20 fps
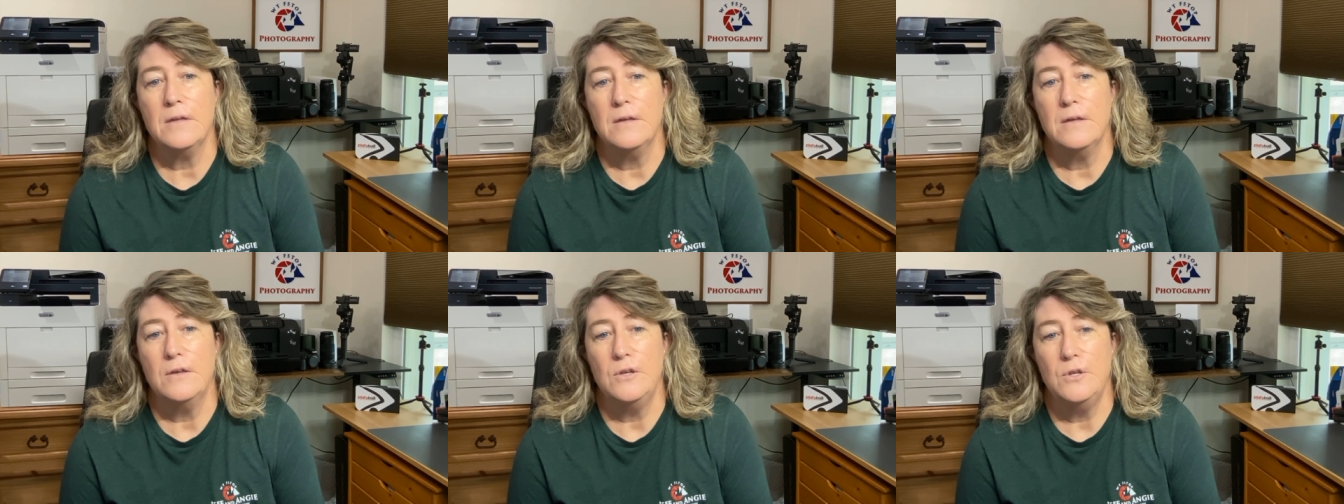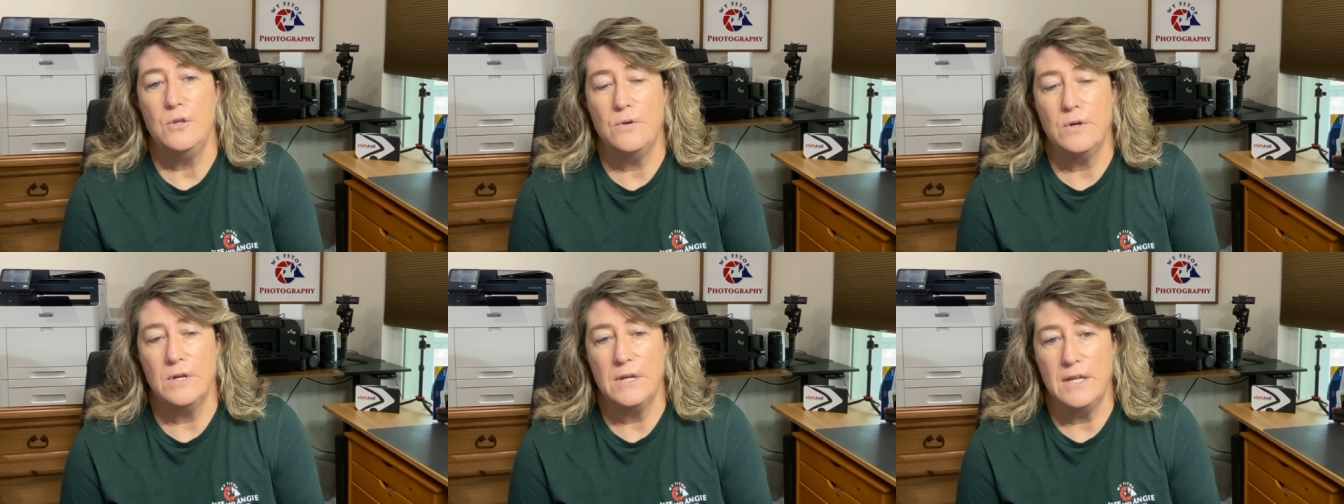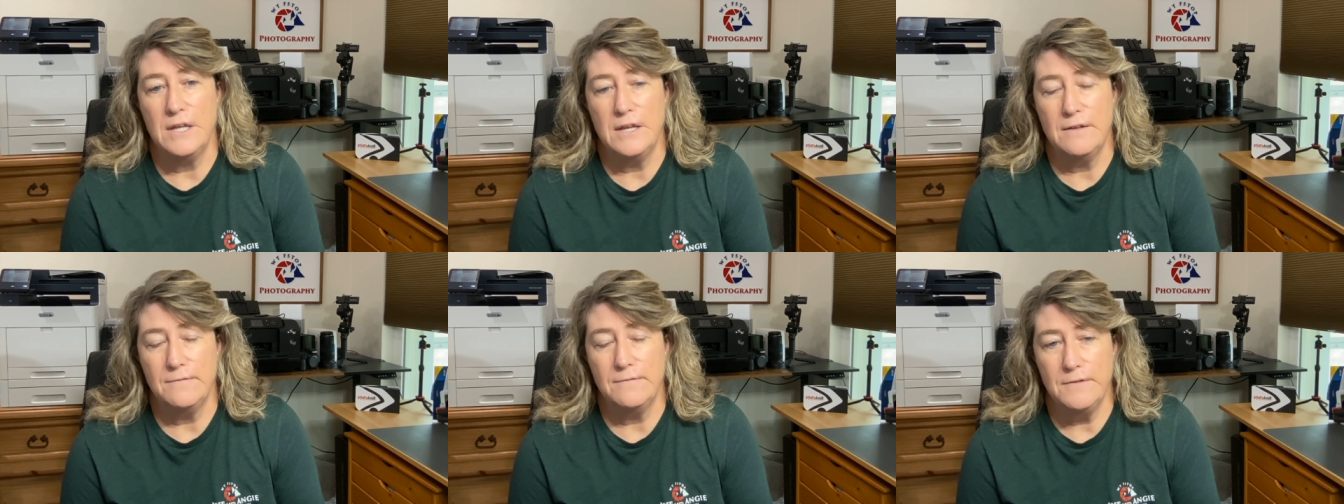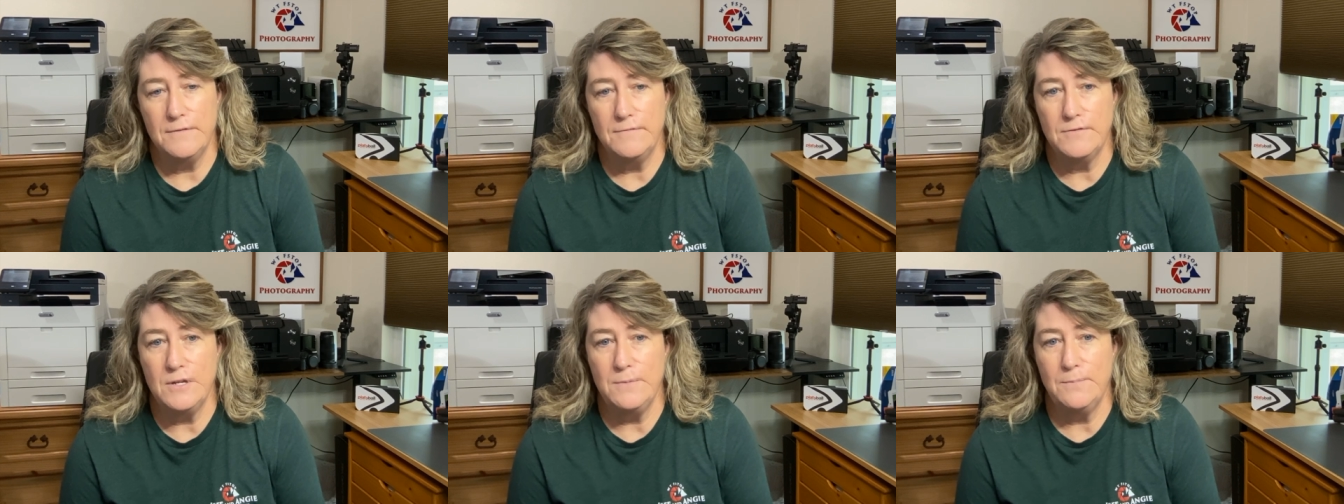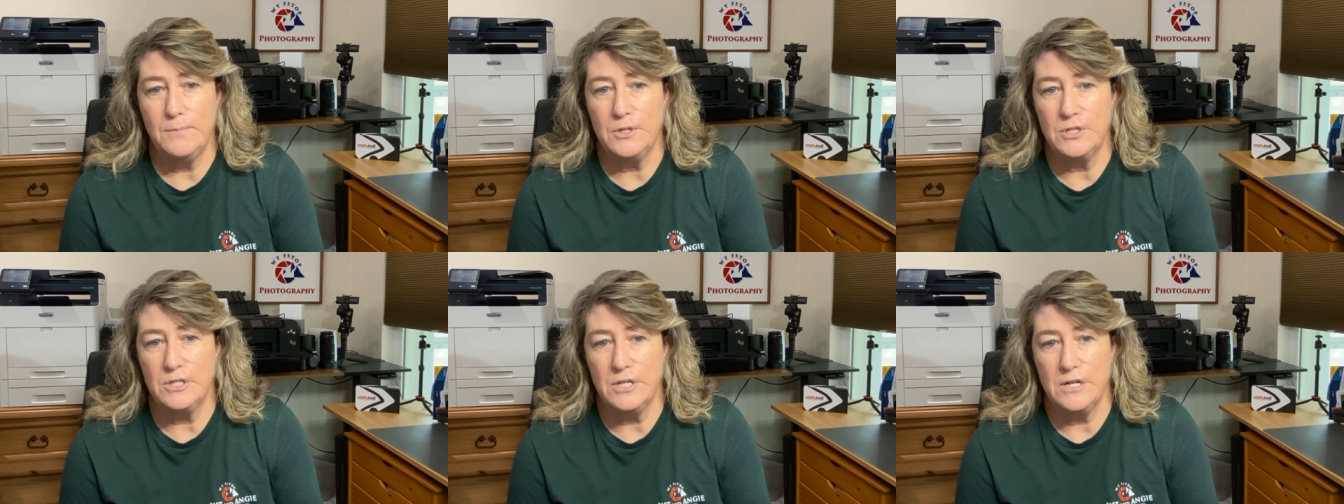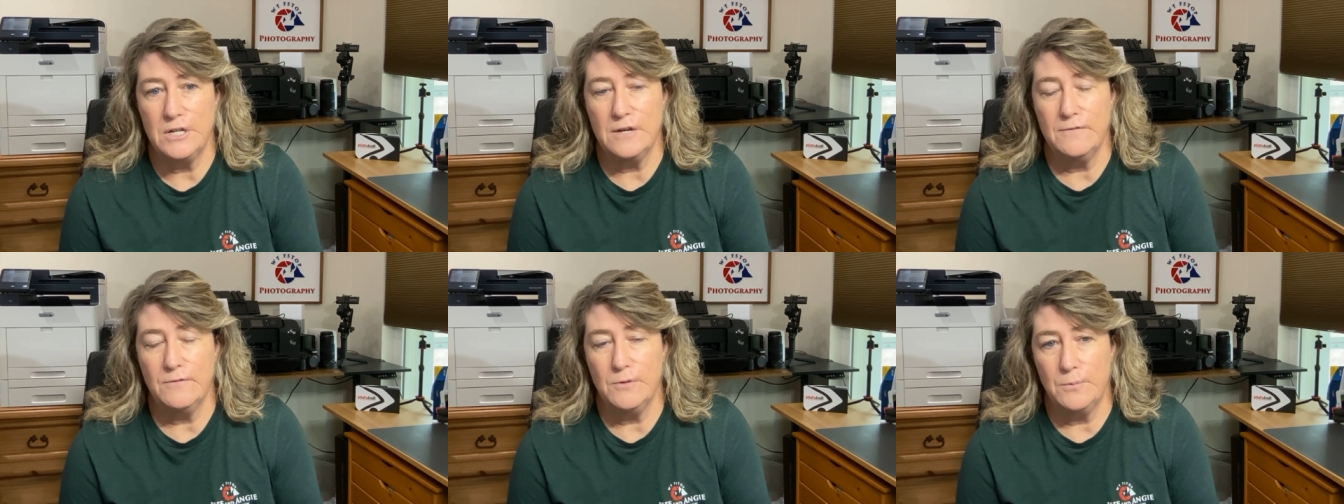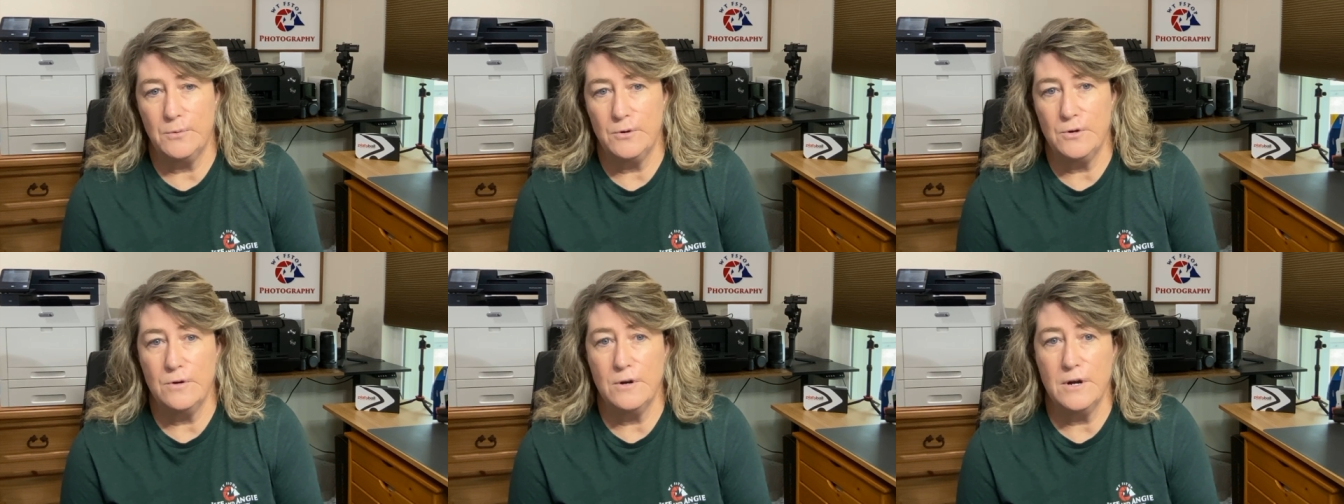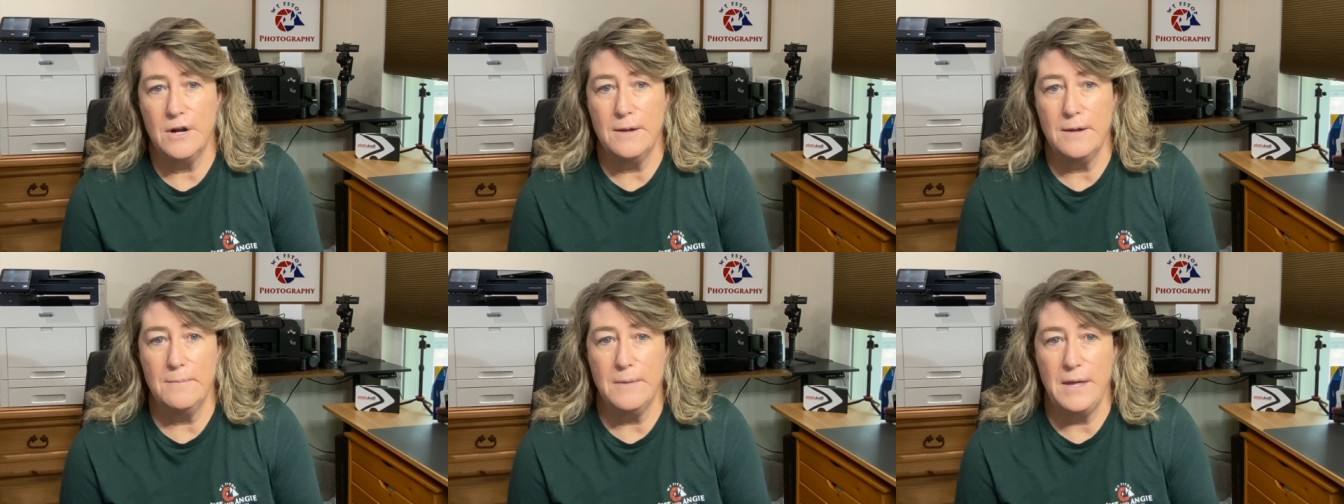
you can get 15% off the program